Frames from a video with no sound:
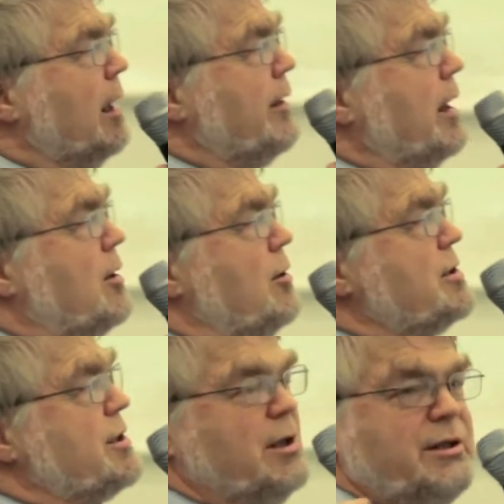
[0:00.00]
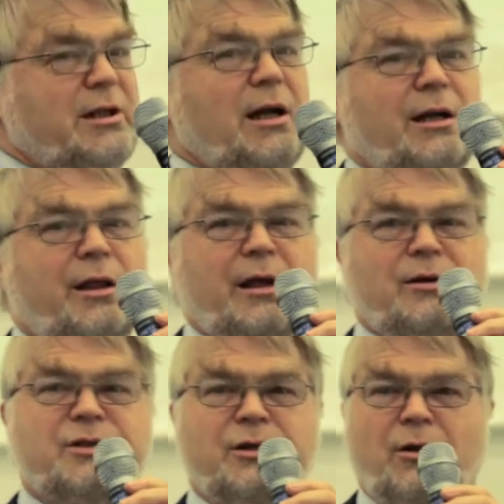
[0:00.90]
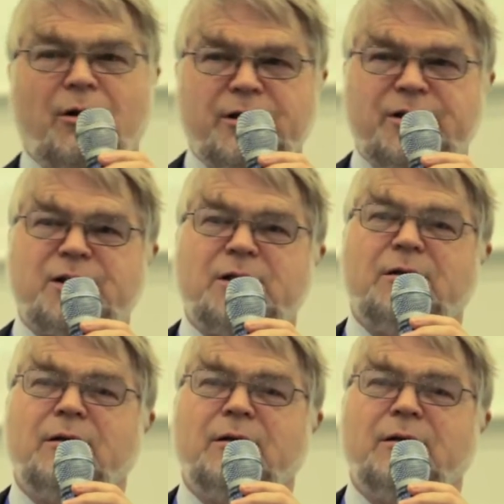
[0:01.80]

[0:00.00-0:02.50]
They cost $39,000